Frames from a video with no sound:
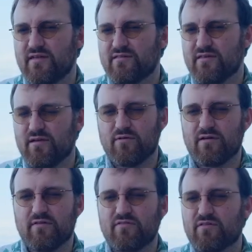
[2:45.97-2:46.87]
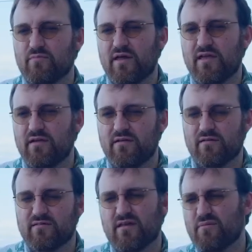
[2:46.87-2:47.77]
They say, well, if it's money,
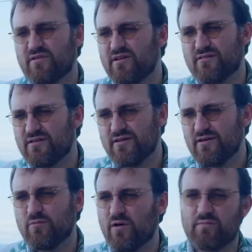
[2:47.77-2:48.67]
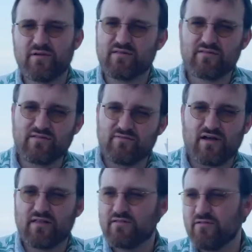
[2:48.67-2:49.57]
it's not a particularly good one because it's
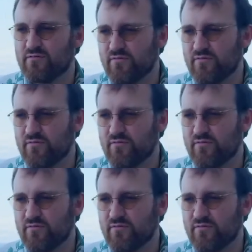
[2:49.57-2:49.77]
volatile,